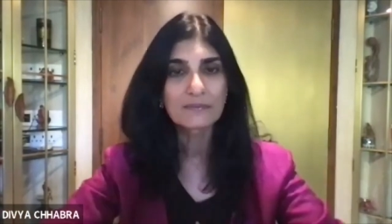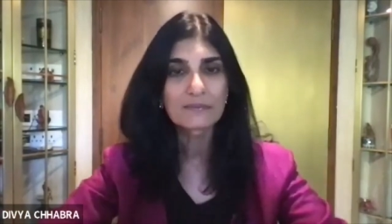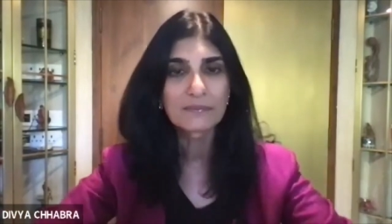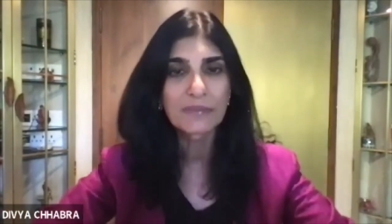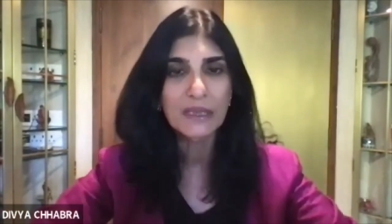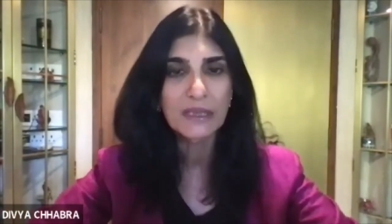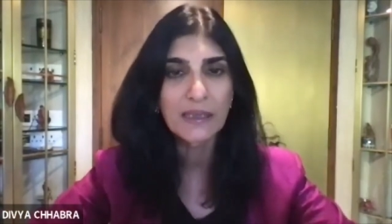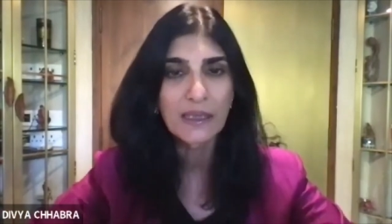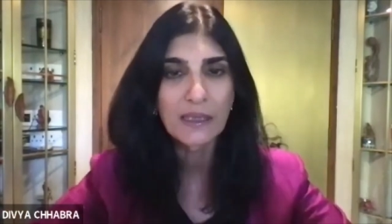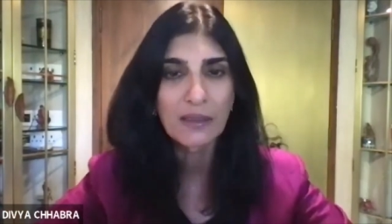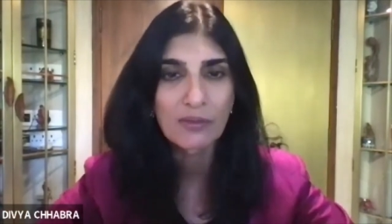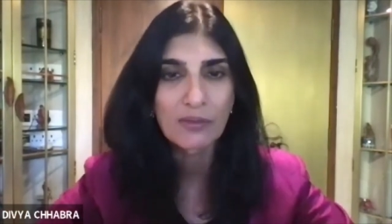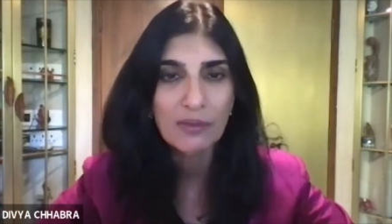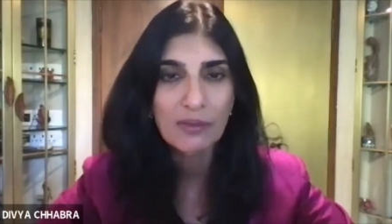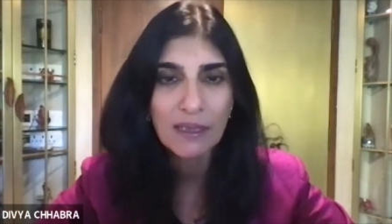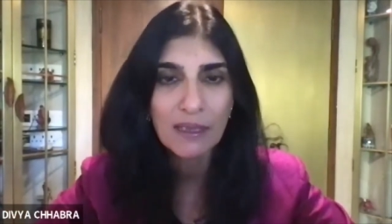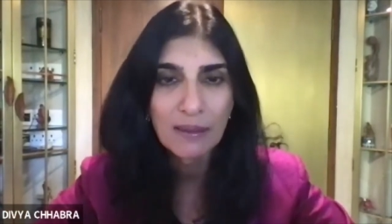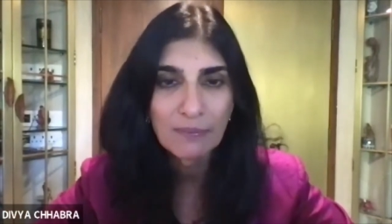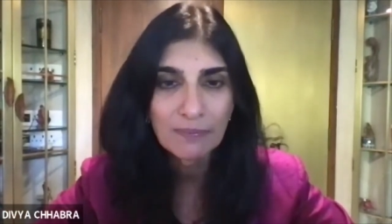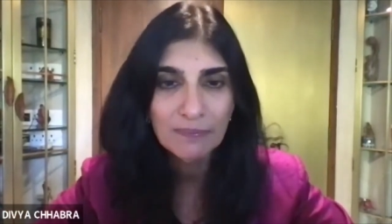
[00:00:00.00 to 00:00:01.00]
But they don't
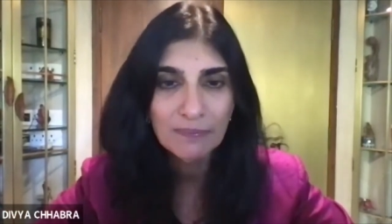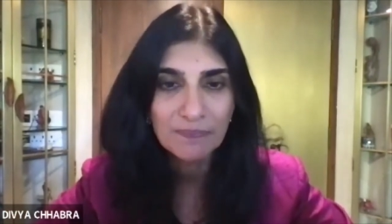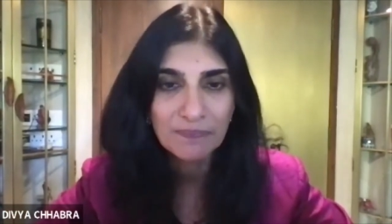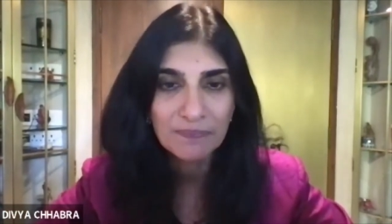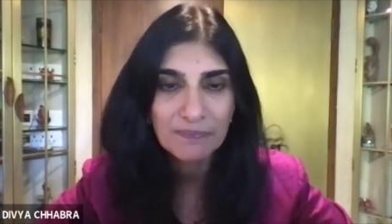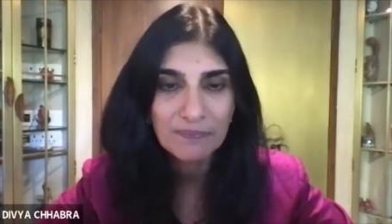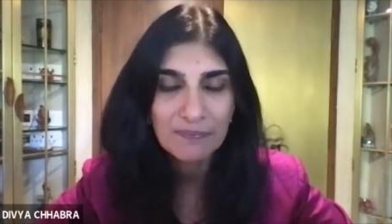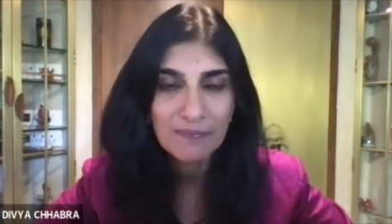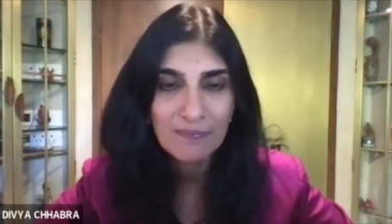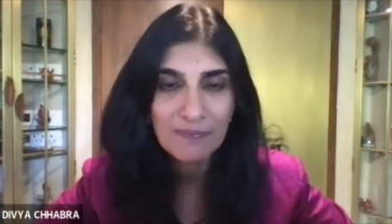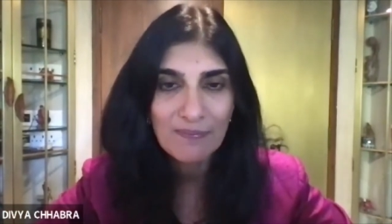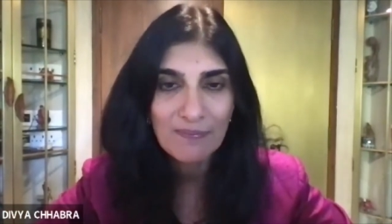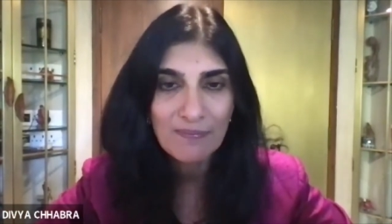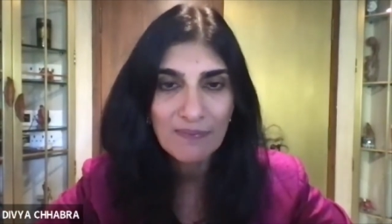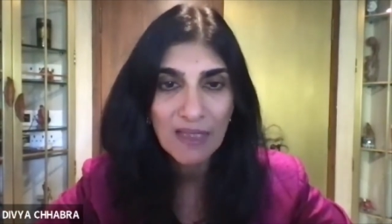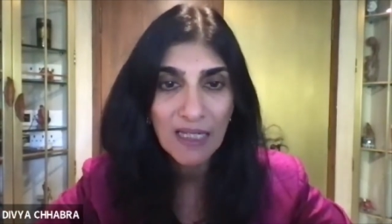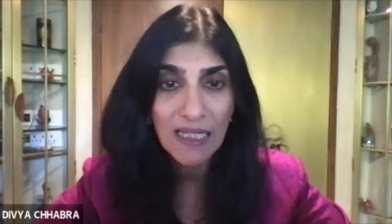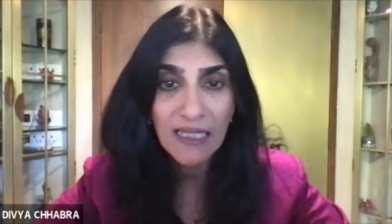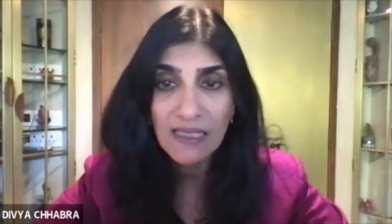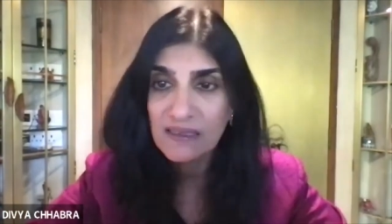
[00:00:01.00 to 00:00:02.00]
come.
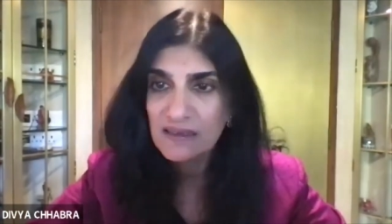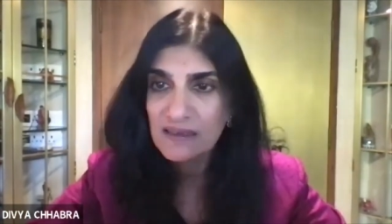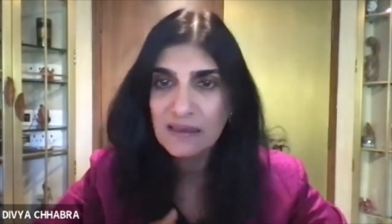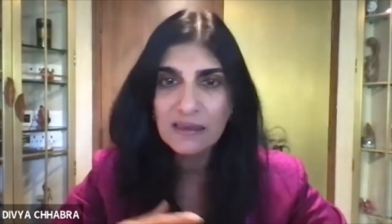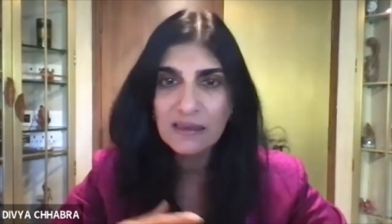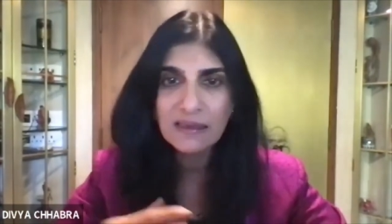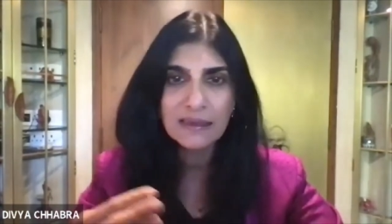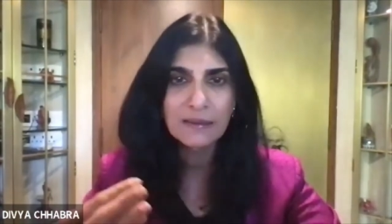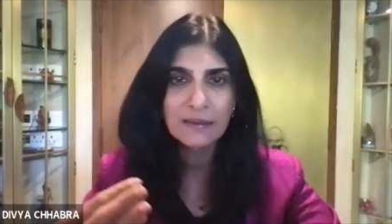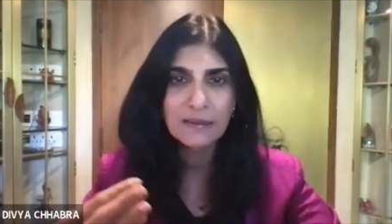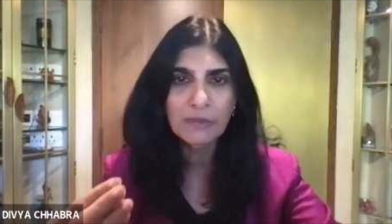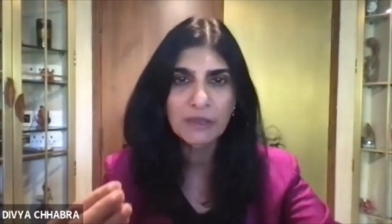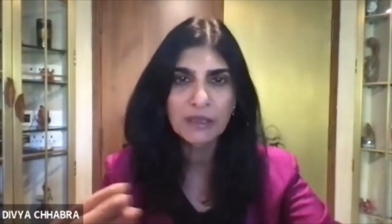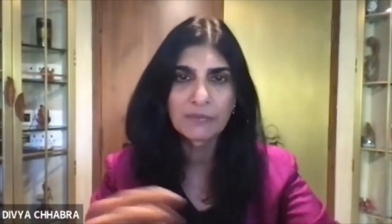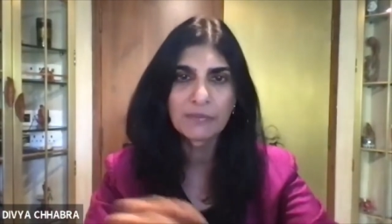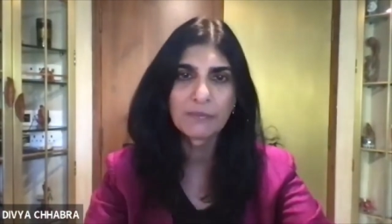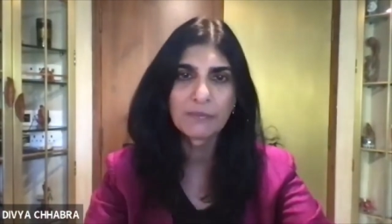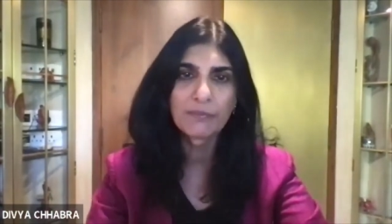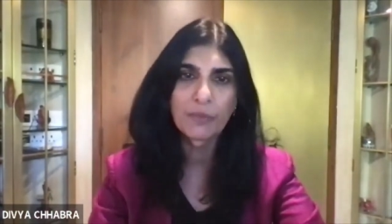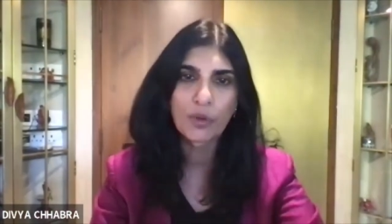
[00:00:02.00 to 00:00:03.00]
Is this
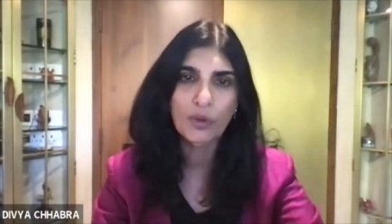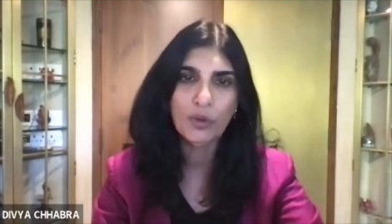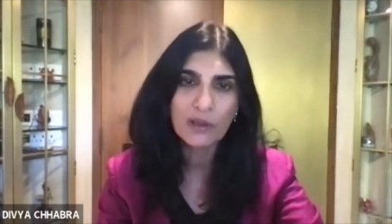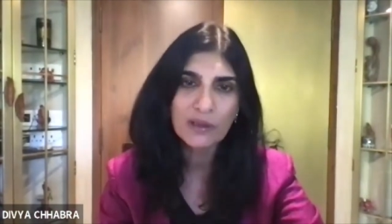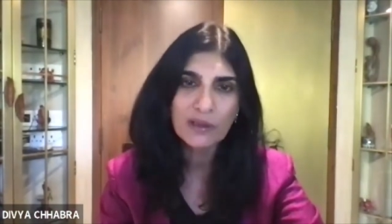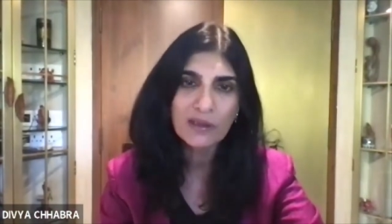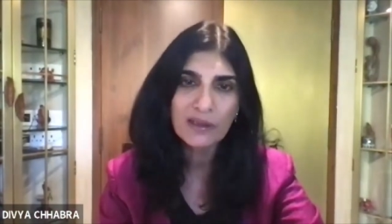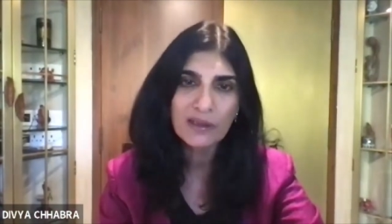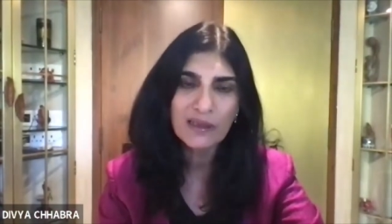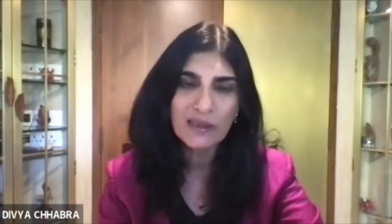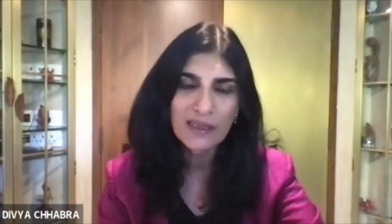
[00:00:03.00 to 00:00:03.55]
symptom important?